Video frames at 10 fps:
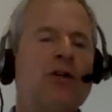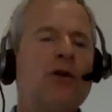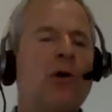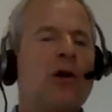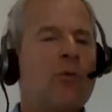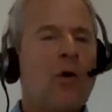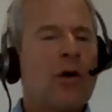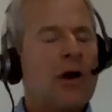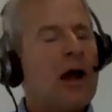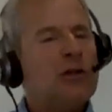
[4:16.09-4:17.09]
You want to
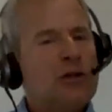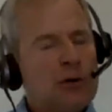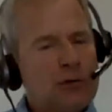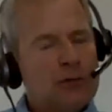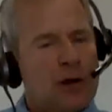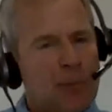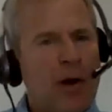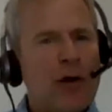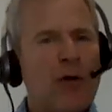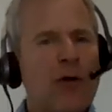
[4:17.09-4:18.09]
work on using
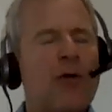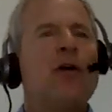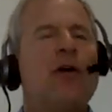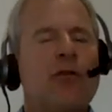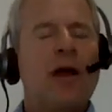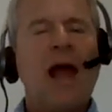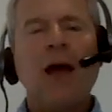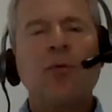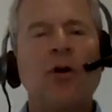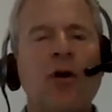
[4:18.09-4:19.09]
better
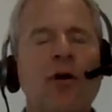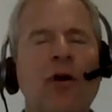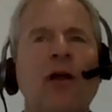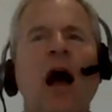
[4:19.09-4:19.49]
vocabulary,